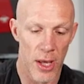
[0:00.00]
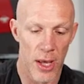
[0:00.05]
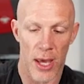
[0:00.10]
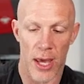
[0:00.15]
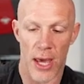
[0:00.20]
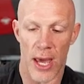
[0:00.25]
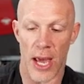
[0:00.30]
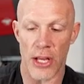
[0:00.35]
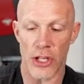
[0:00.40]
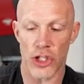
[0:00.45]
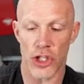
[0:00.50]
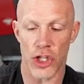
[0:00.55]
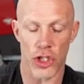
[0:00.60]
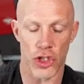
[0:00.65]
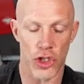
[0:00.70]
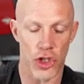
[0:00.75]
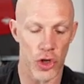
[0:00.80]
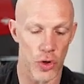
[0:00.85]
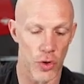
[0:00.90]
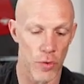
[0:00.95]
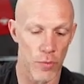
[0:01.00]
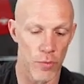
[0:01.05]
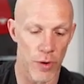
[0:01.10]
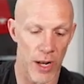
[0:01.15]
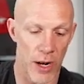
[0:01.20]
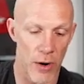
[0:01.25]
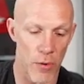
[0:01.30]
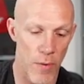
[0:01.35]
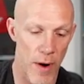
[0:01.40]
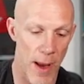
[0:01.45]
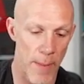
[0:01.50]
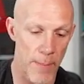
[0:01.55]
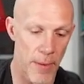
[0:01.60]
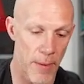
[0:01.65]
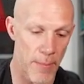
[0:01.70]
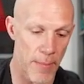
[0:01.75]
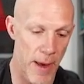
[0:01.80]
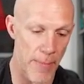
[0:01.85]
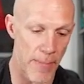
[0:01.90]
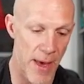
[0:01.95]
Ancient Tomb, way to ramp
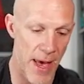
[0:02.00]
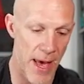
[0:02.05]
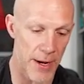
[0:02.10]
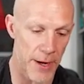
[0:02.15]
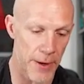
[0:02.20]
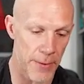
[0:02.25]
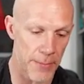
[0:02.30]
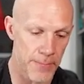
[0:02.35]
up my mana.